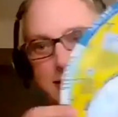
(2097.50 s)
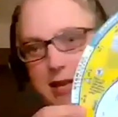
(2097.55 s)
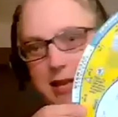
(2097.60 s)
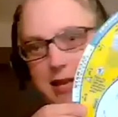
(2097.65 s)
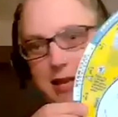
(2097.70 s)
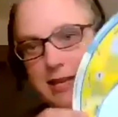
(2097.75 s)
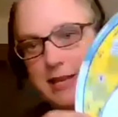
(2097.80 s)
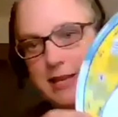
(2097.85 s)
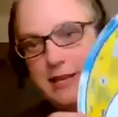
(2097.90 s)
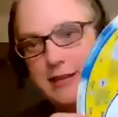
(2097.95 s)

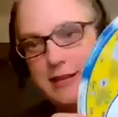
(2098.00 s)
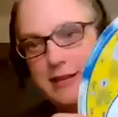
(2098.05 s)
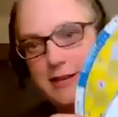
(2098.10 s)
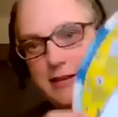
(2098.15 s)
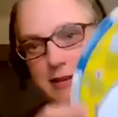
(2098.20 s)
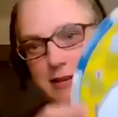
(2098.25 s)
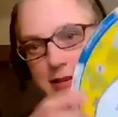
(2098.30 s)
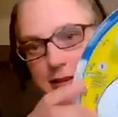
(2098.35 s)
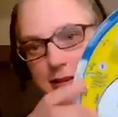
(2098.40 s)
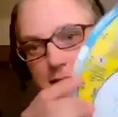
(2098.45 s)
and
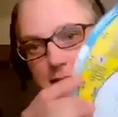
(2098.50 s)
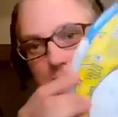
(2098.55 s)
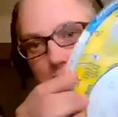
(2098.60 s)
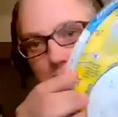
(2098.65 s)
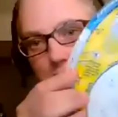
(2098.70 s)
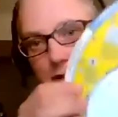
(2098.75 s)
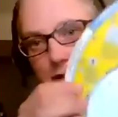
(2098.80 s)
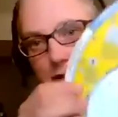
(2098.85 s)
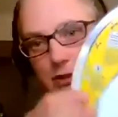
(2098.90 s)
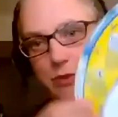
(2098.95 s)

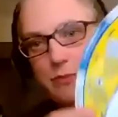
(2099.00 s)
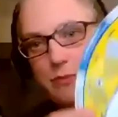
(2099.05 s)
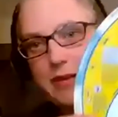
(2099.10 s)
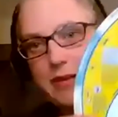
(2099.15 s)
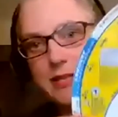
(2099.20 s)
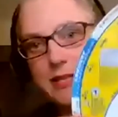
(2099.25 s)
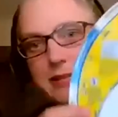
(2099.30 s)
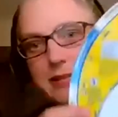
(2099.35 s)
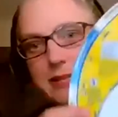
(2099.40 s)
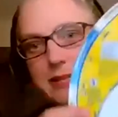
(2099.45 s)
you
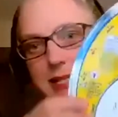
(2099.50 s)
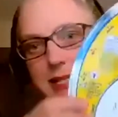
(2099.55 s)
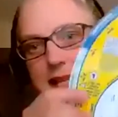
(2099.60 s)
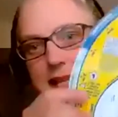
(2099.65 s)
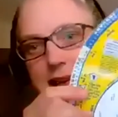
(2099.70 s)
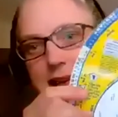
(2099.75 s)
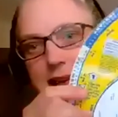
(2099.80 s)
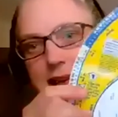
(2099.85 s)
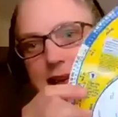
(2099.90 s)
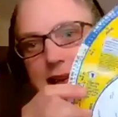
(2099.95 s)
basically
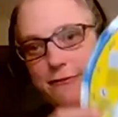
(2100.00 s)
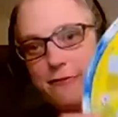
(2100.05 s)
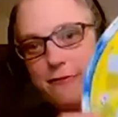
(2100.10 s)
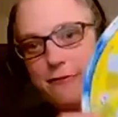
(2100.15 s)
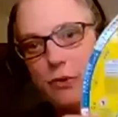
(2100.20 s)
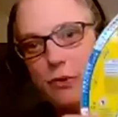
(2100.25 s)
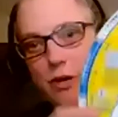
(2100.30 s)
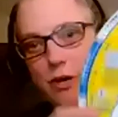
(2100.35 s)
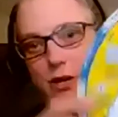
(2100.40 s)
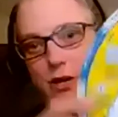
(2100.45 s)
set it
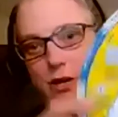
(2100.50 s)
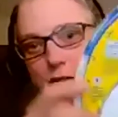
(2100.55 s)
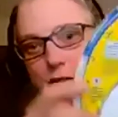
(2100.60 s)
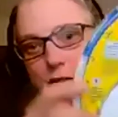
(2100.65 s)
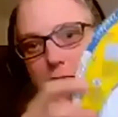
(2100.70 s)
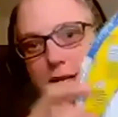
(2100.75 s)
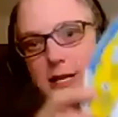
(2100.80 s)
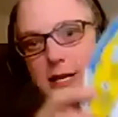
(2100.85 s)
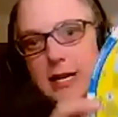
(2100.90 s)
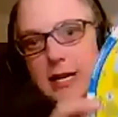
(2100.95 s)
for
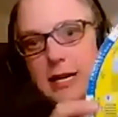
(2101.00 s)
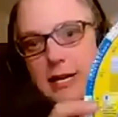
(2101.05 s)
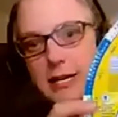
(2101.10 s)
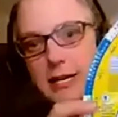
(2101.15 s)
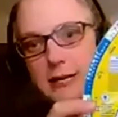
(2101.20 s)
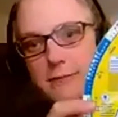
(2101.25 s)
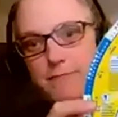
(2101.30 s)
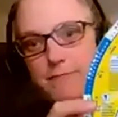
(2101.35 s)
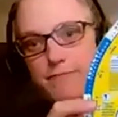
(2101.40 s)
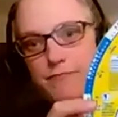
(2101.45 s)

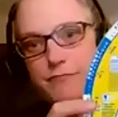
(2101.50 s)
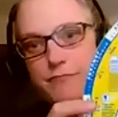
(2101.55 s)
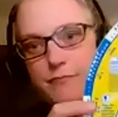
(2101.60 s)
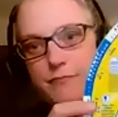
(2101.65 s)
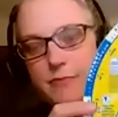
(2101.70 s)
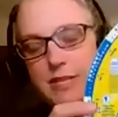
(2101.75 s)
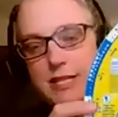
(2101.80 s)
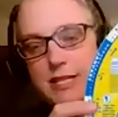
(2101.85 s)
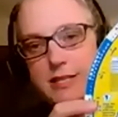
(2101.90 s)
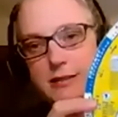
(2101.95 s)

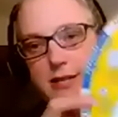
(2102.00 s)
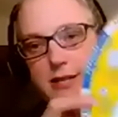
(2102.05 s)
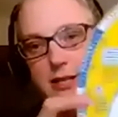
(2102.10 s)
the